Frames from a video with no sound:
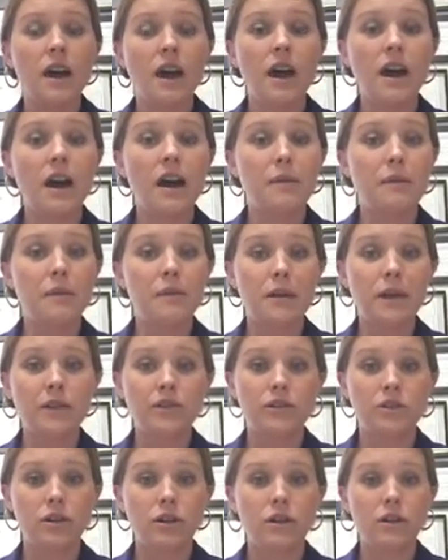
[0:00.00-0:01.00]
I
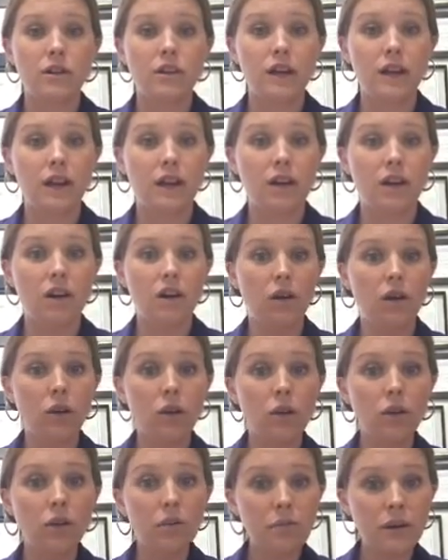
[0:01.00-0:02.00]
made sure that I got
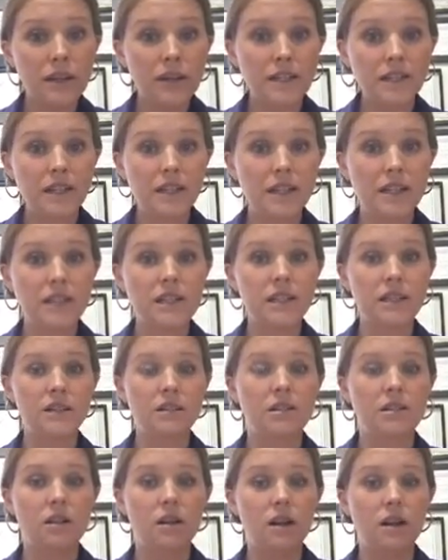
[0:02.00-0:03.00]
all the pieces
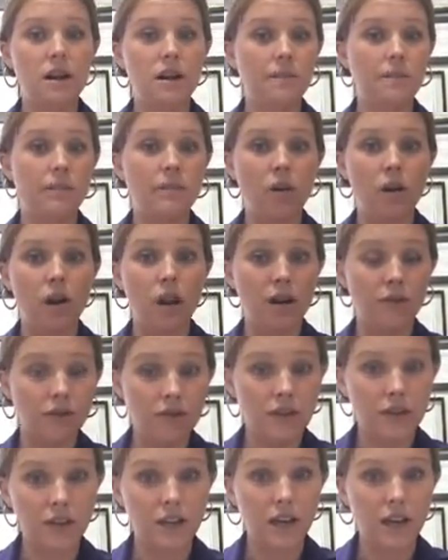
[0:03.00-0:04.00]
off
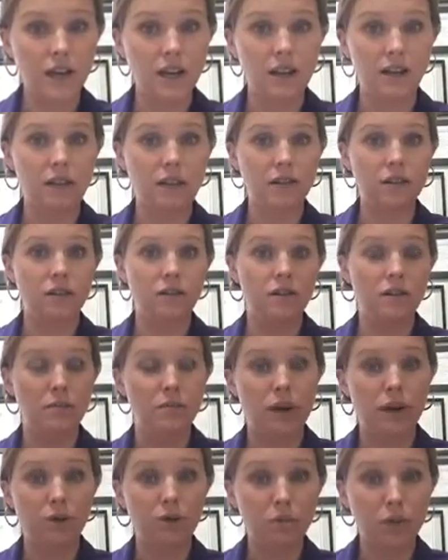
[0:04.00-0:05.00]
the skin, that the
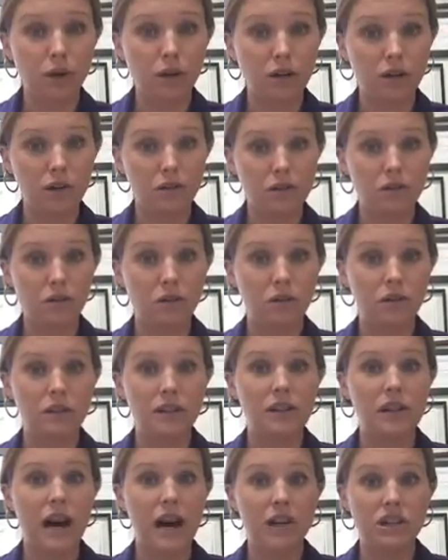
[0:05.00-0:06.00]
mouth parts weren't
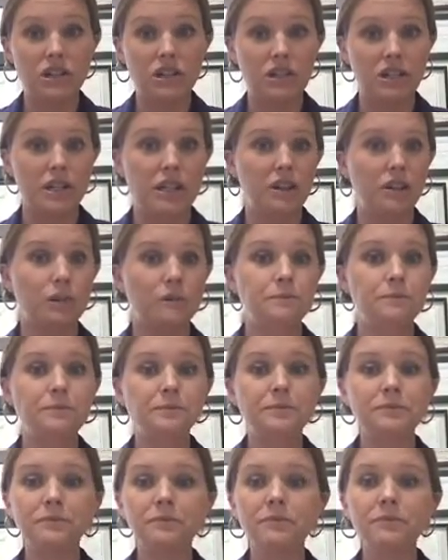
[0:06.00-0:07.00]
attached still.
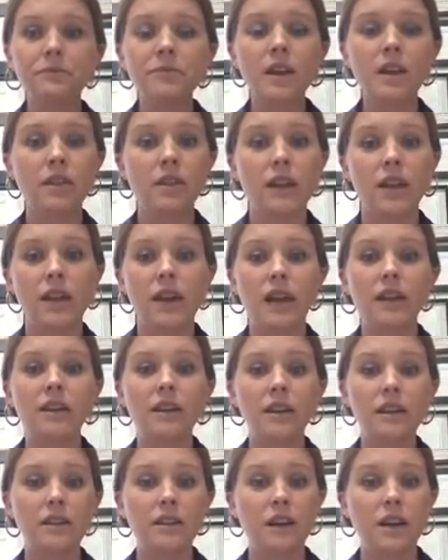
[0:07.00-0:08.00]
And then I
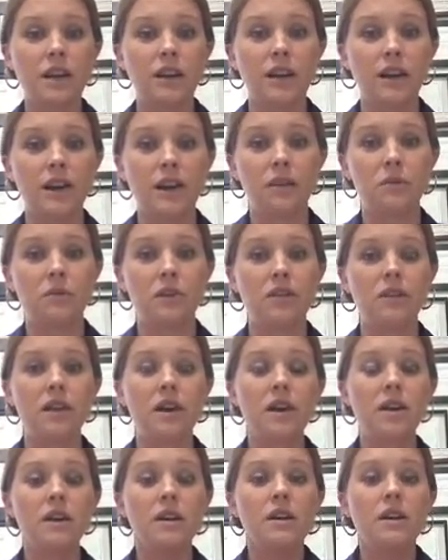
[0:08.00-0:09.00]
cleaned the area with
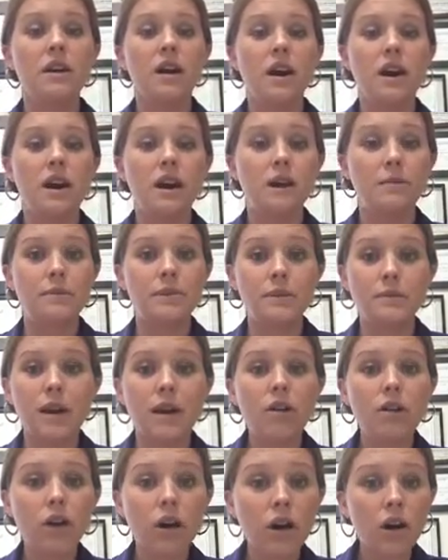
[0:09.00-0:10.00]
some
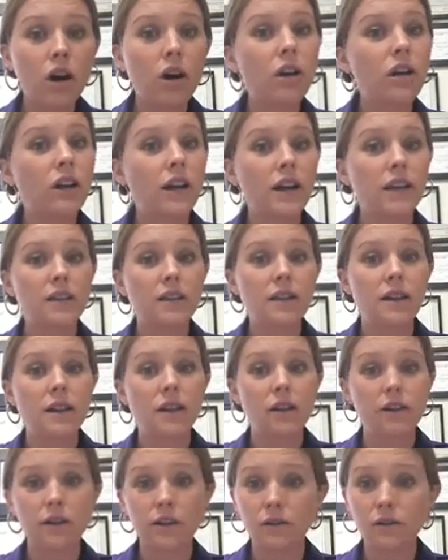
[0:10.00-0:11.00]
alcohol like the
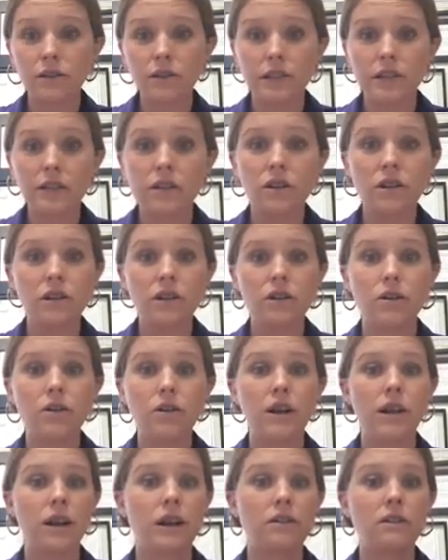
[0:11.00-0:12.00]
article said to do,
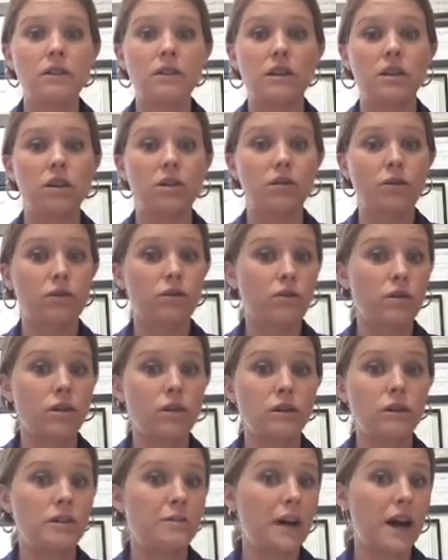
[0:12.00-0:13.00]
and I also threw
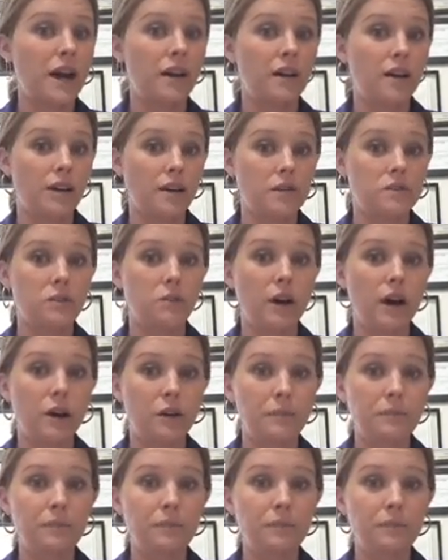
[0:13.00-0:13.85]
on some iodine as well.